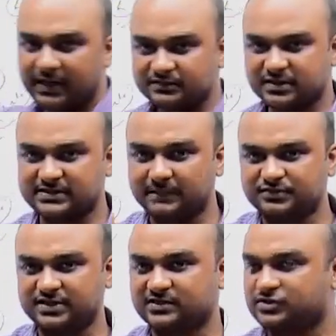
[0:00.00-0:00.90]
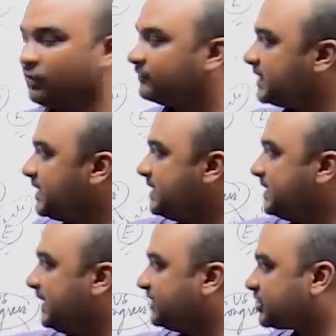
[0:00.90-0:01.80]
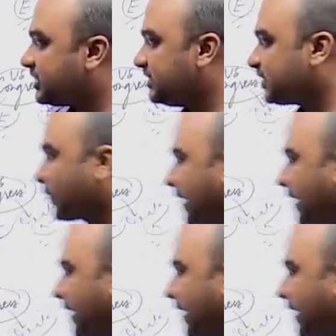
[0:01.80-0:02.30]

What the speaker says: becomes a subset of the legislature,